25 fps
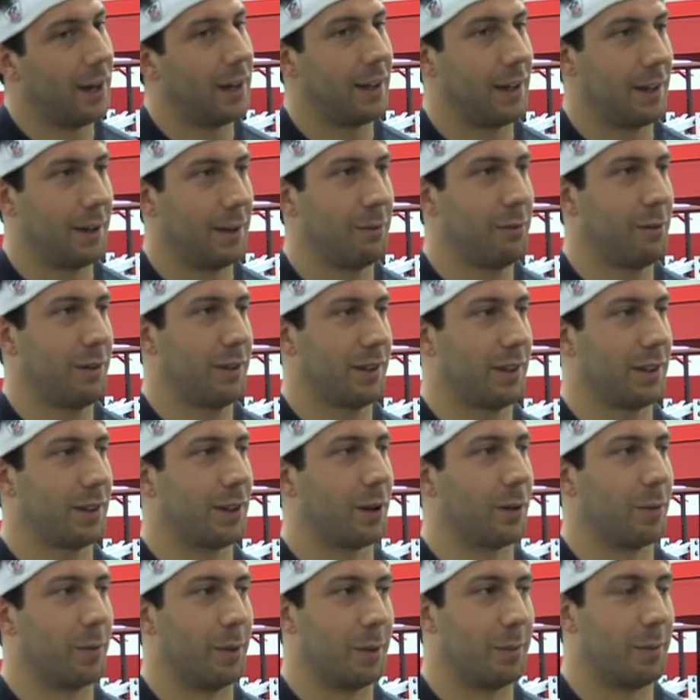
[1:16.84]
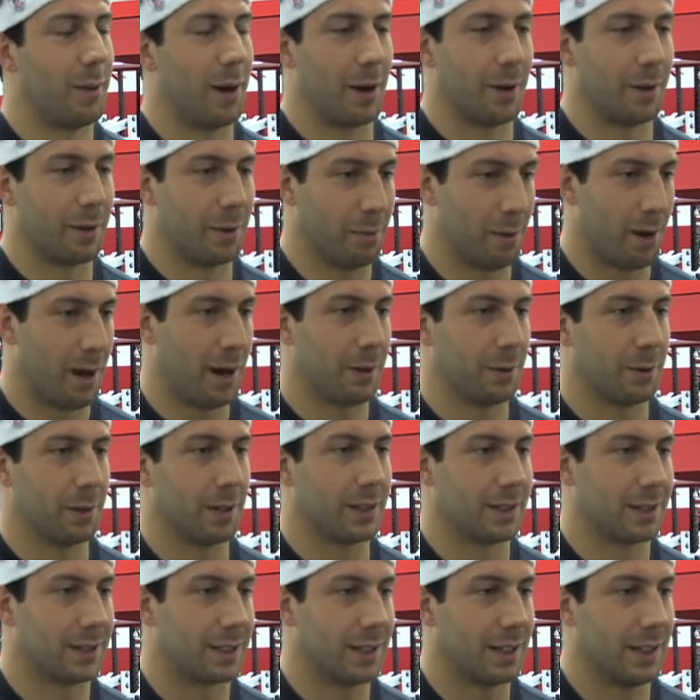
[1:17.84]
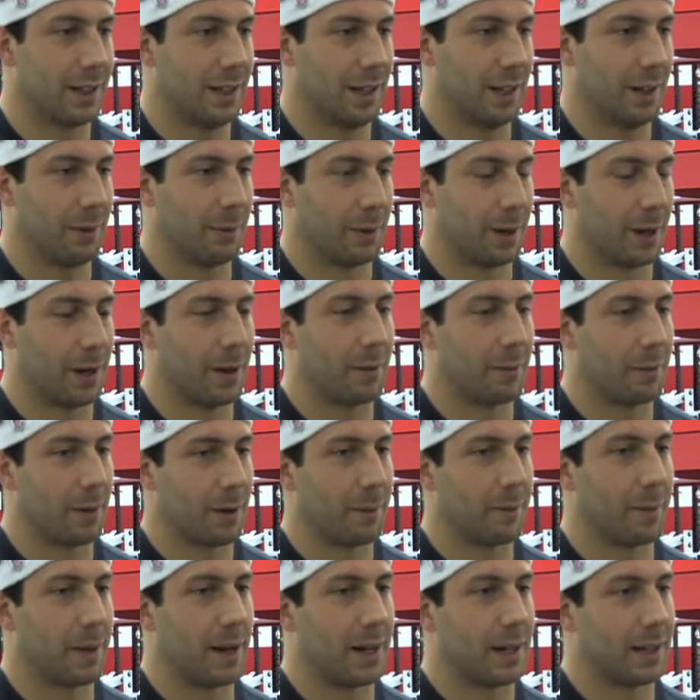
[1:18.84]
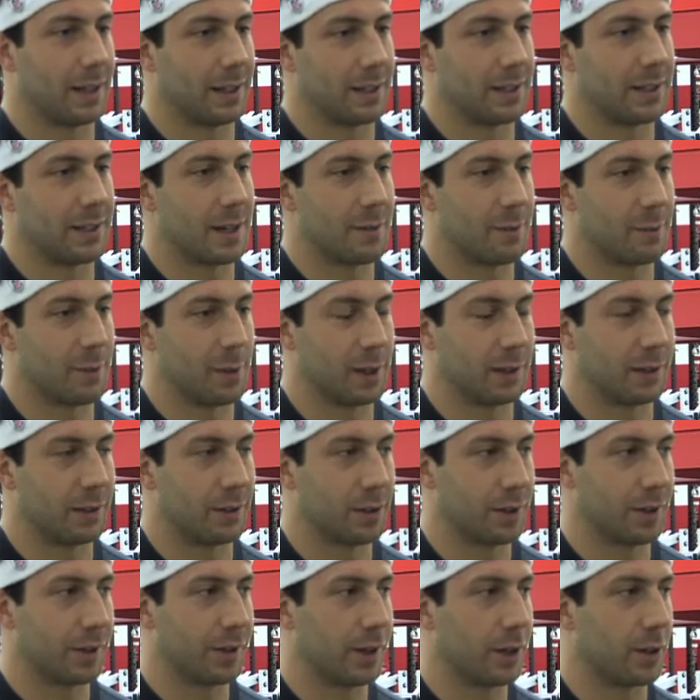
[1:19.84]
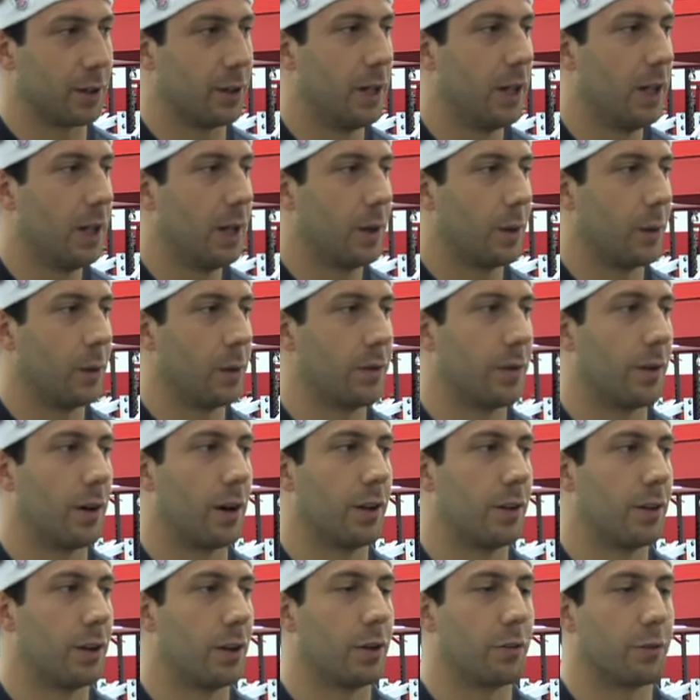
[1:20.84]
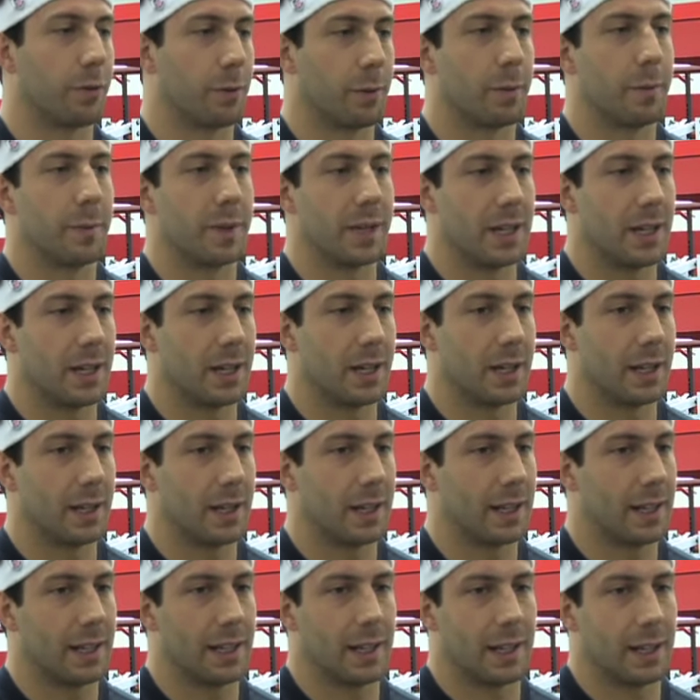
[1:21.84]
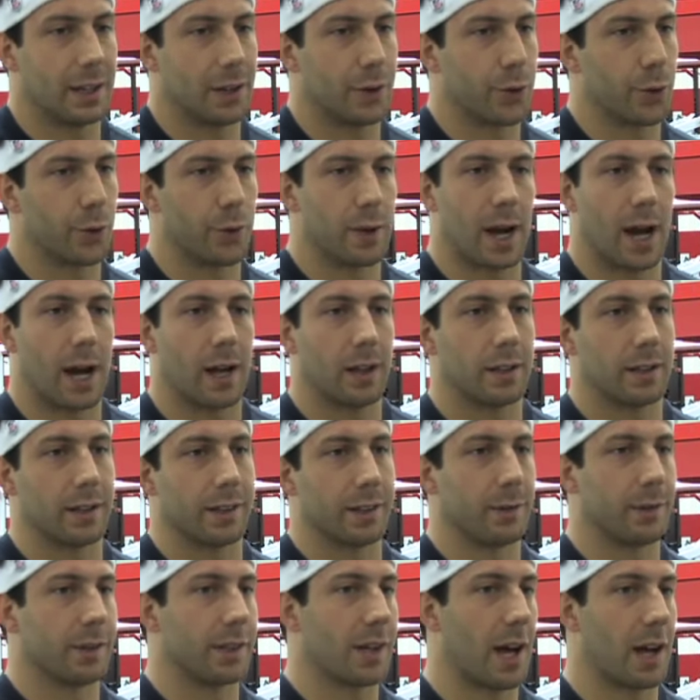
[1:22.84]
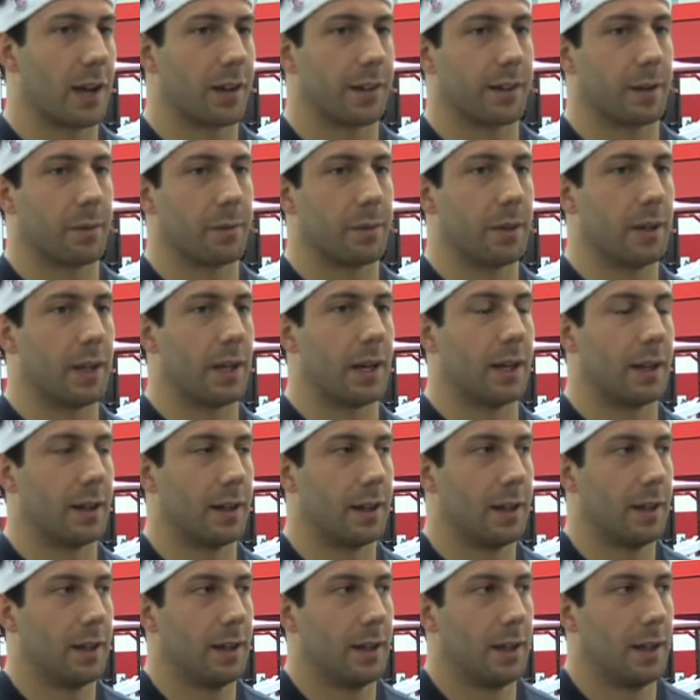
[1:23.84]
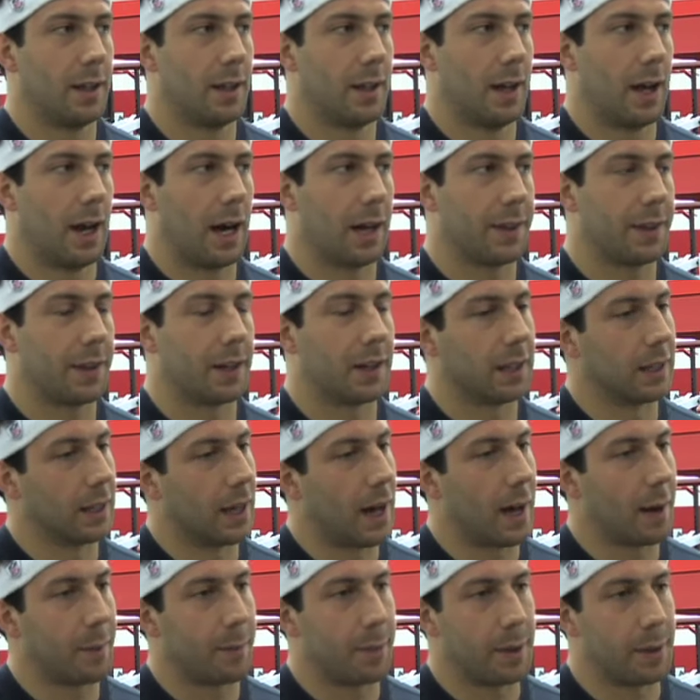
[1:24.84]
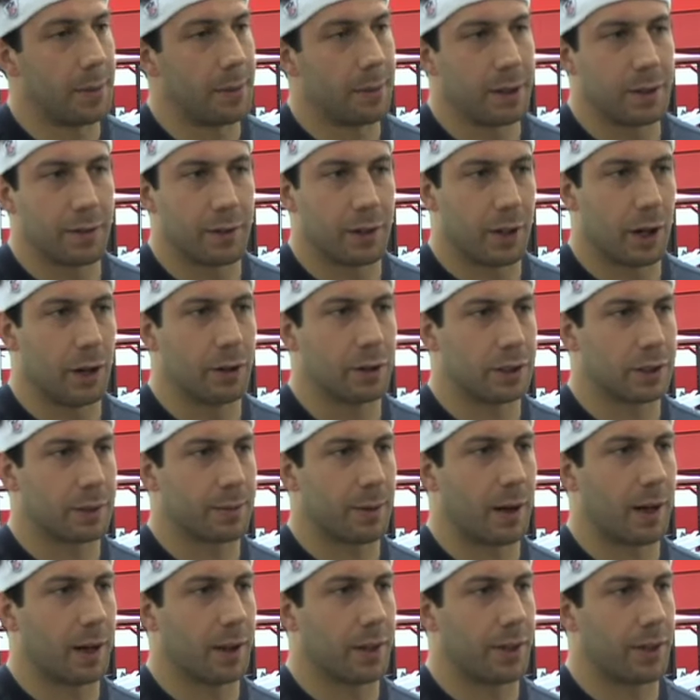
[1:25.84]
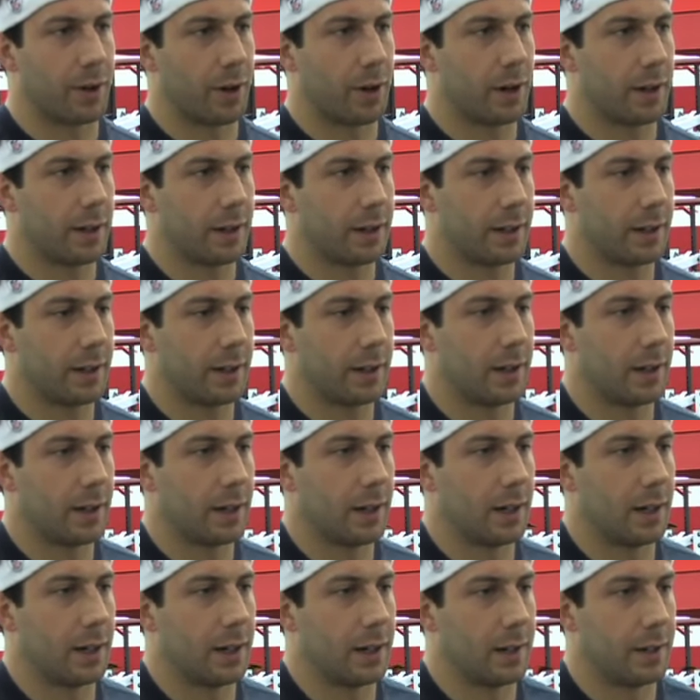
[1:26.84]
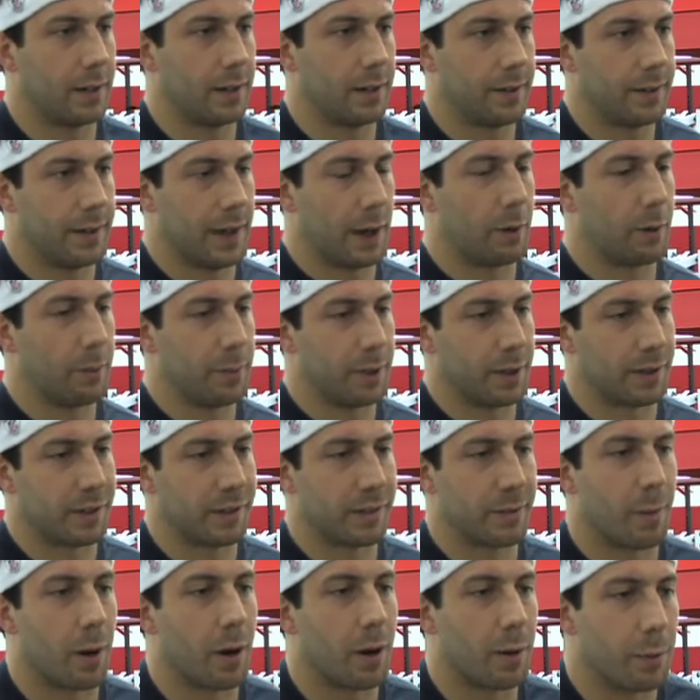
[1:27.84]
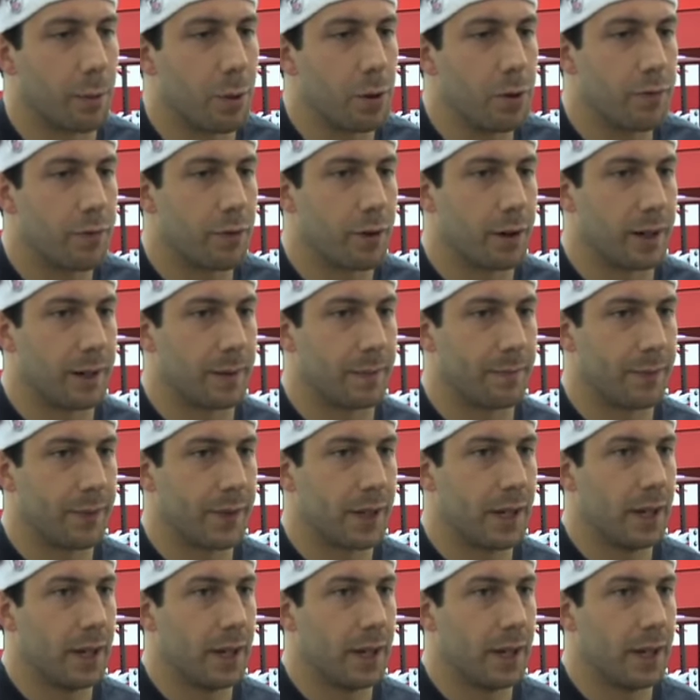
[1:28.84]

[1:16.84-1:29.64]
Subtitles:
it was a little bit better than mine was when I my highlight tape from high school. So we've all known from the beginning. And then through college, it was kind of something that I think a lot of people, even coaches, probably thought that would be a smart move for him.